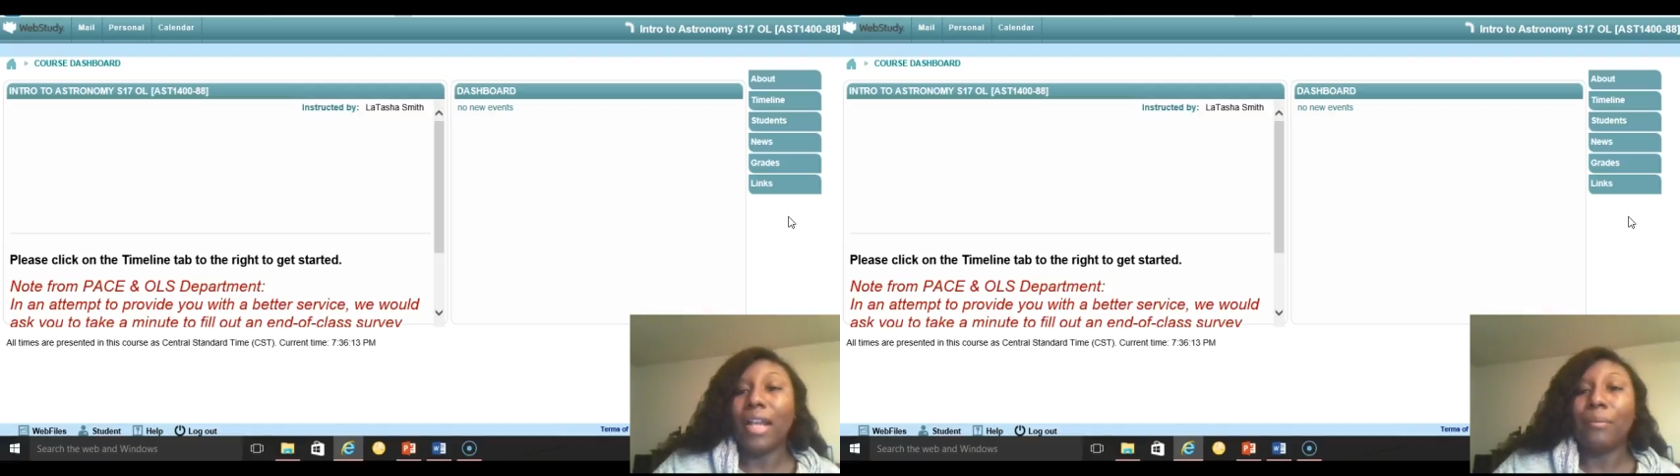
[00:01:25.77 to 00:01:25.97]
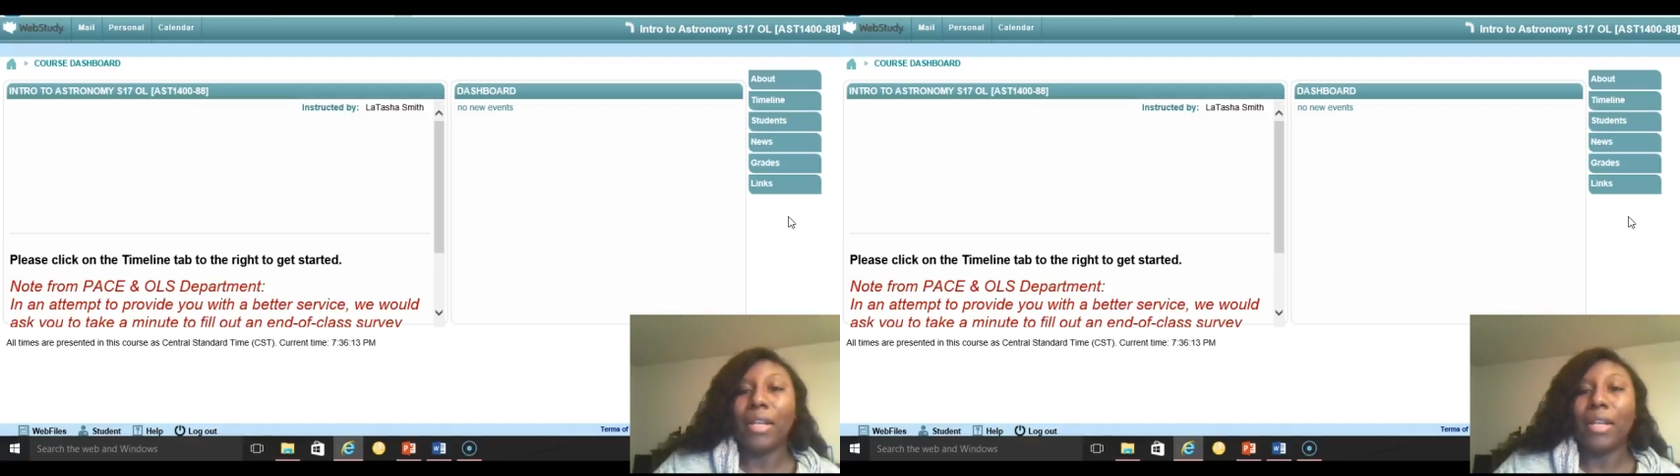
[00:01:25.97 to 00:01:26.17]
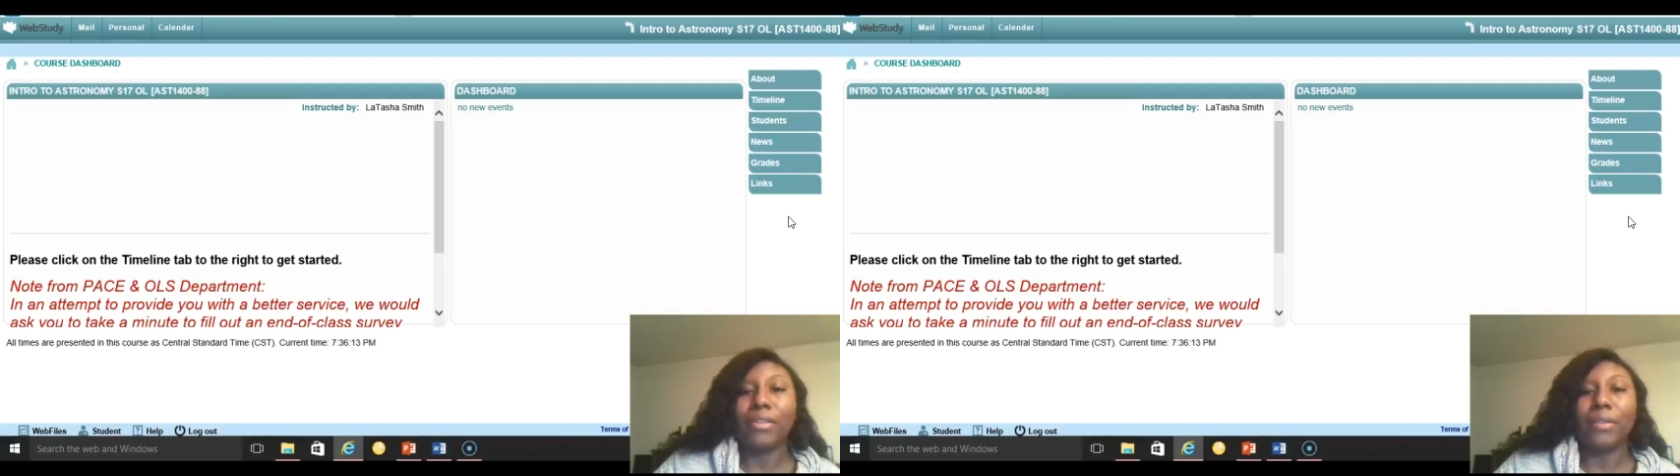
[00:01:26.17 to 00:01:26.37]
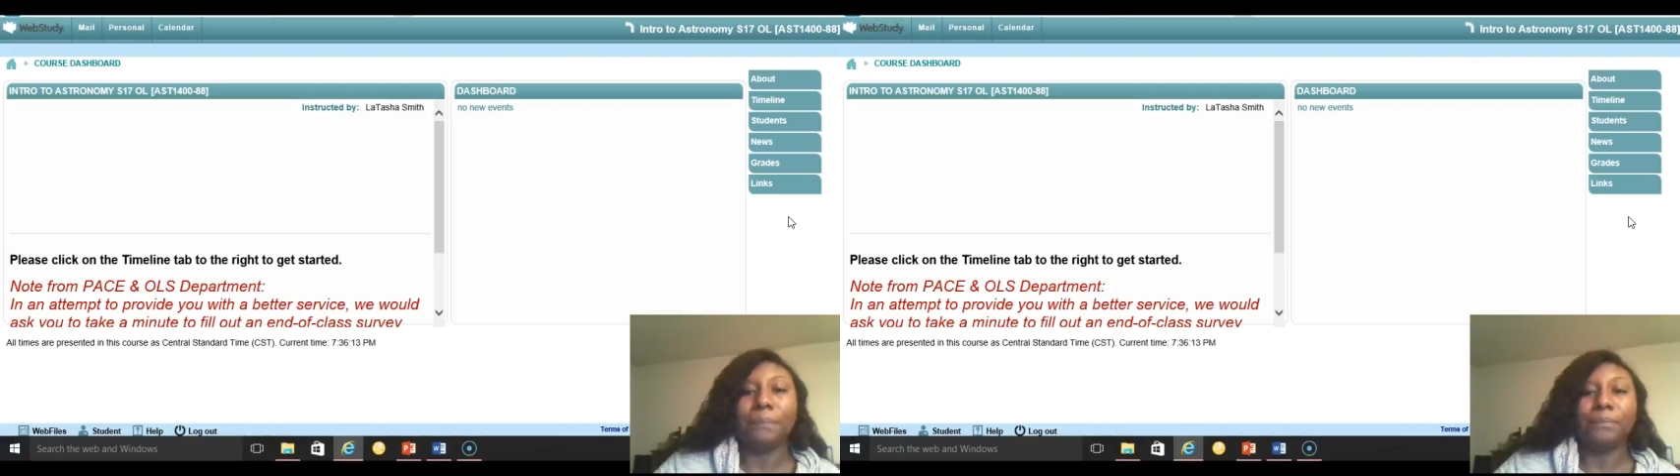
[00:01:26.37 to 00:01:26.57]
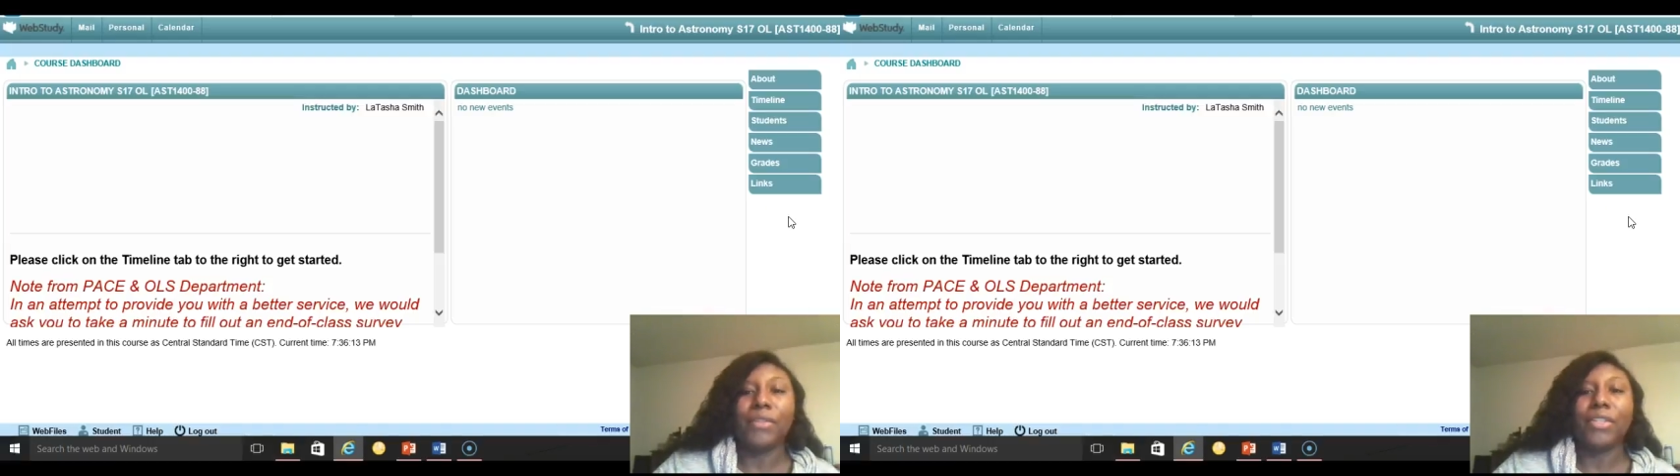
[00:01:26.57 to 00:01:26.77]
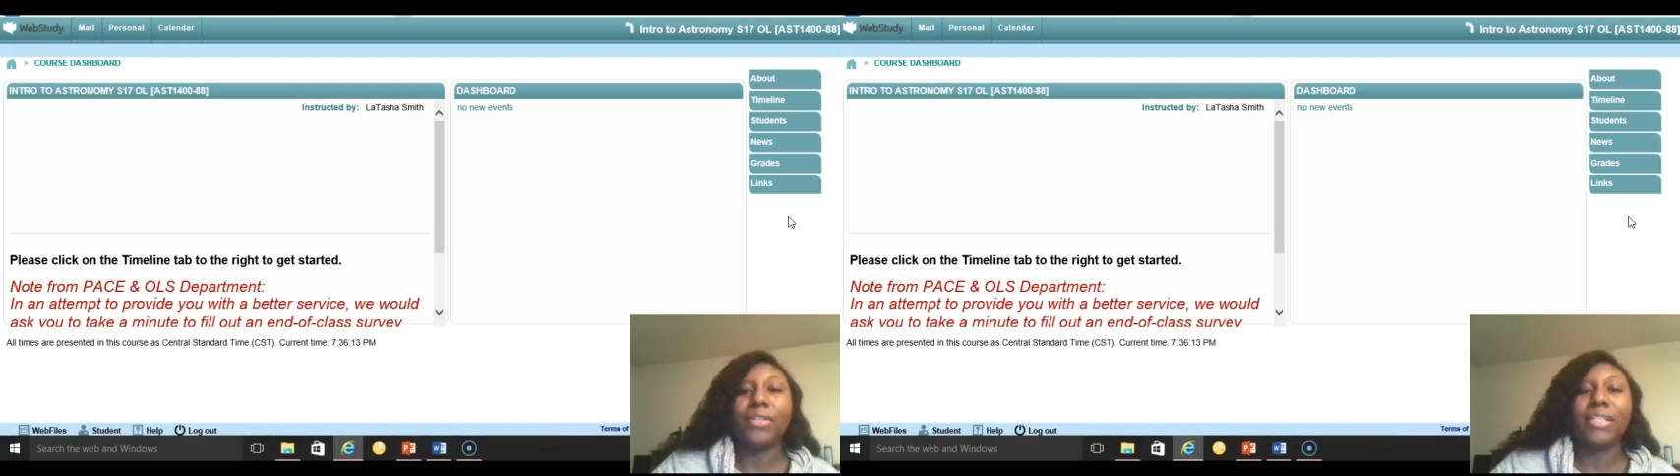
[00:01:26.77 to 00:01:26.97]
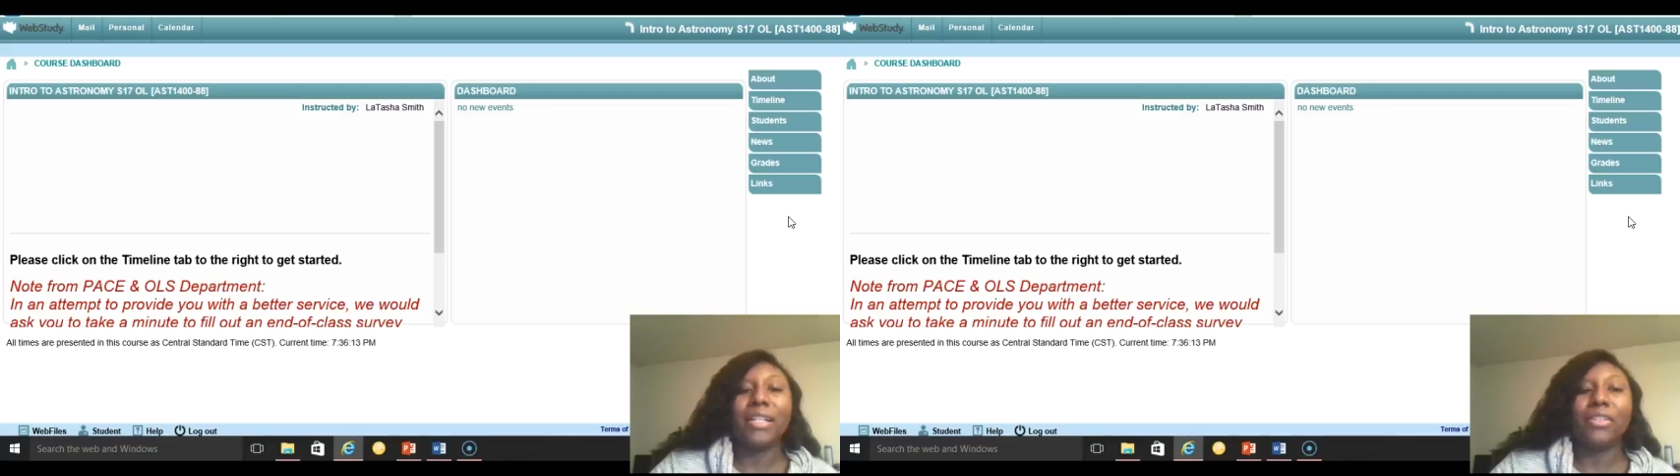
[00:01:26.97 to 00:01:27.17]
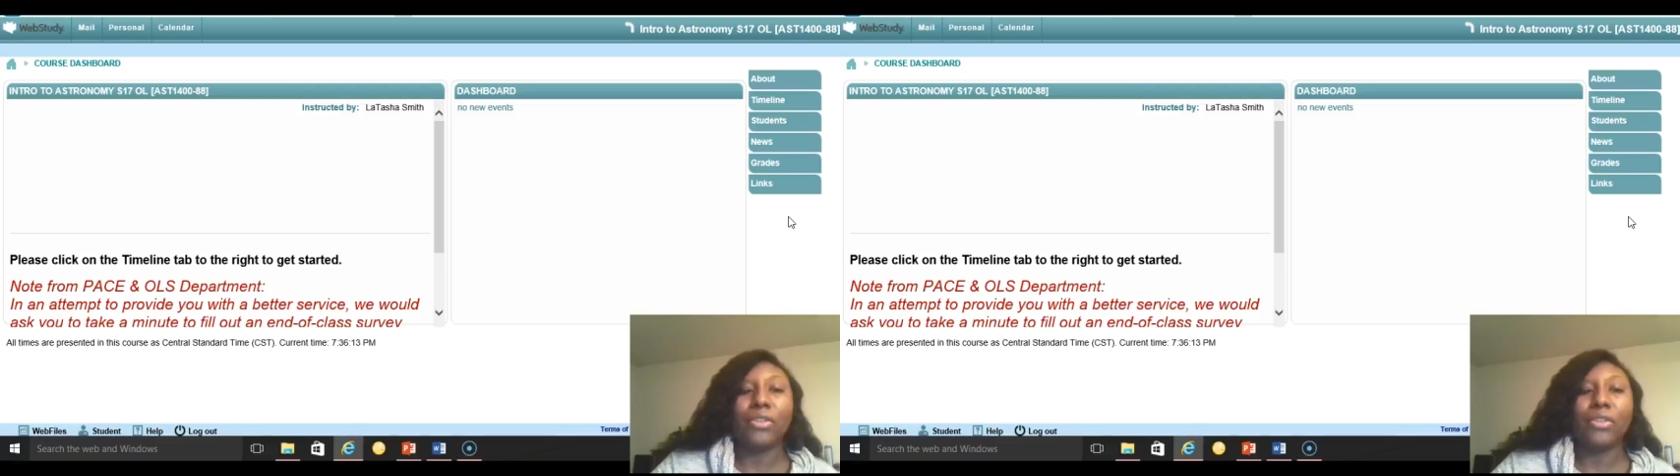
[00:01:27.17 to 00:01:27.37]
topics. So let's
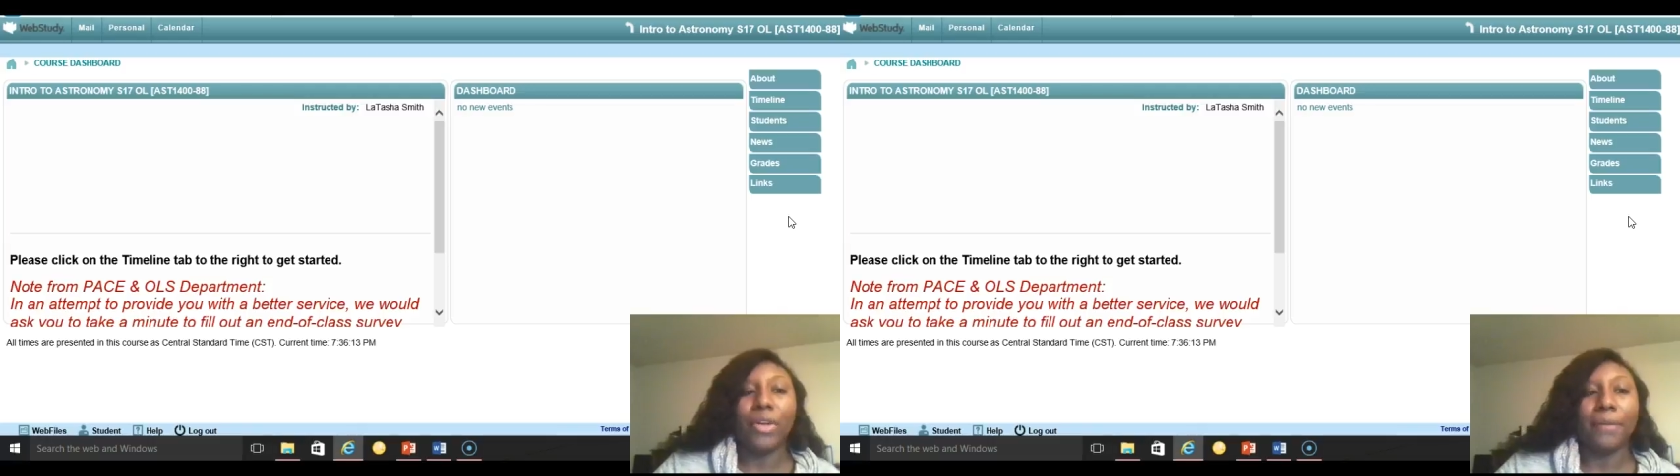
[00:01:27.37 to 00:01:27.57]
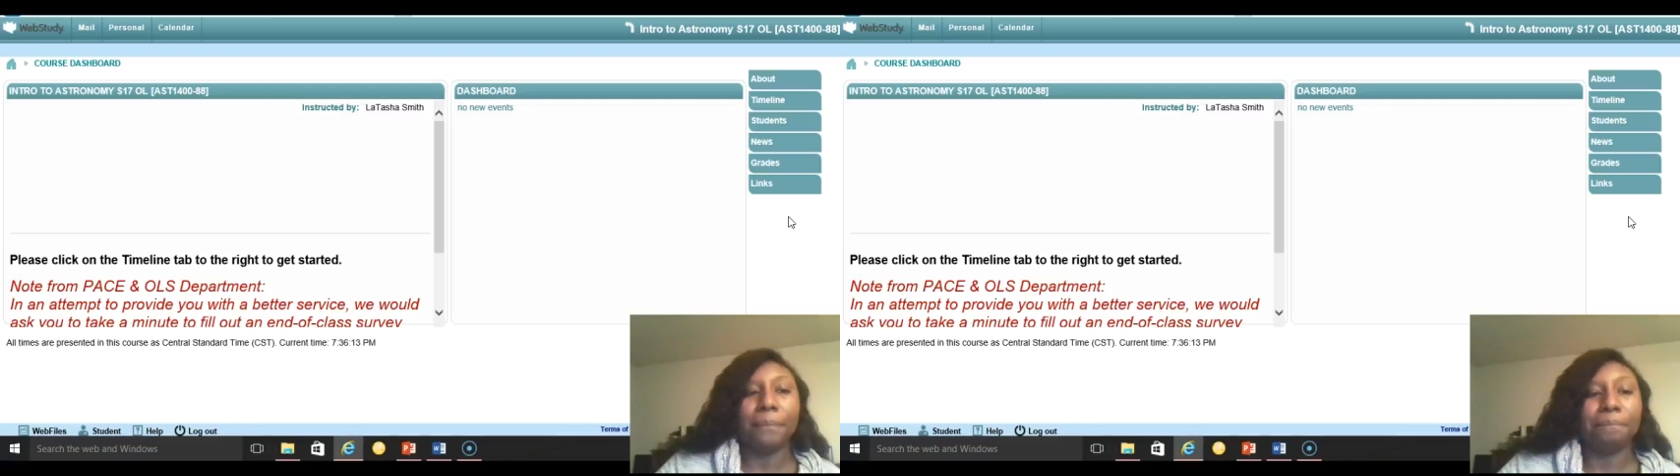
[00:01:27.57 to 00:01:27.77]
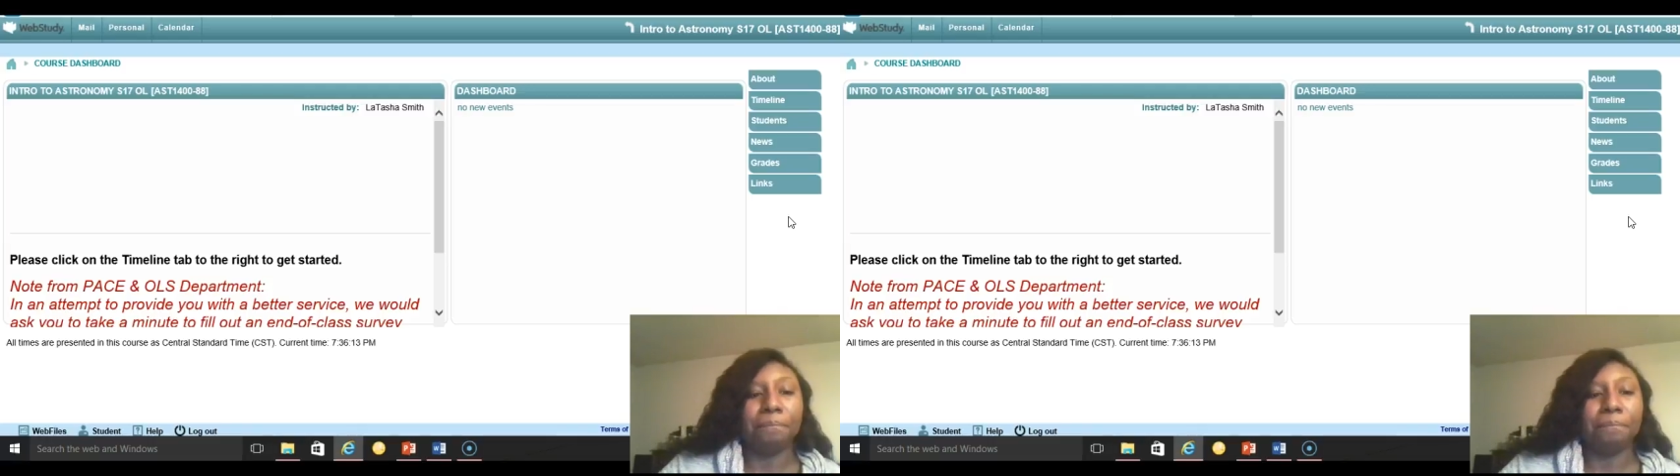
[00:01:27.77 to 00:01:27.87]
get started.